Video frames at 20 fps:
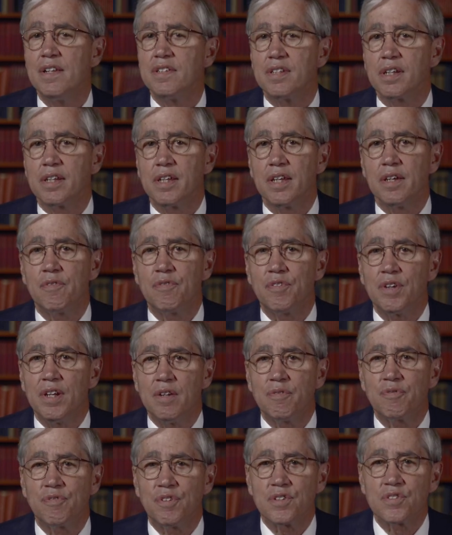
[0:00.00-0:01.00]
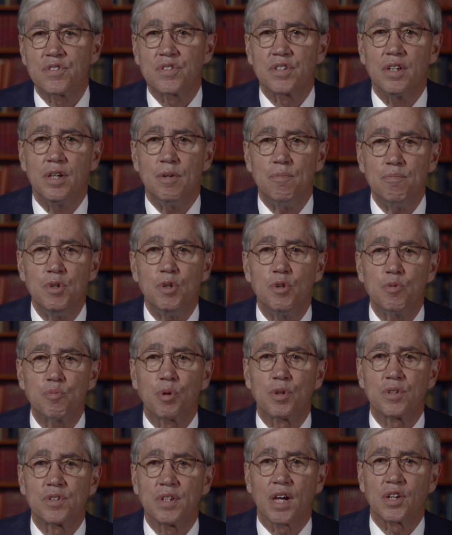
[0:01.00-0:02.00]
to give infants immune
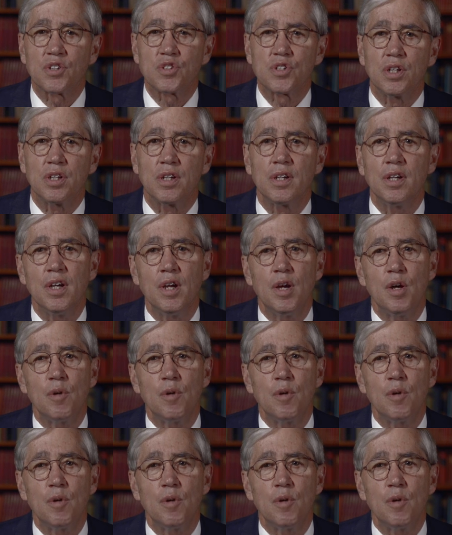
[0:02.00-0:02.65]
protection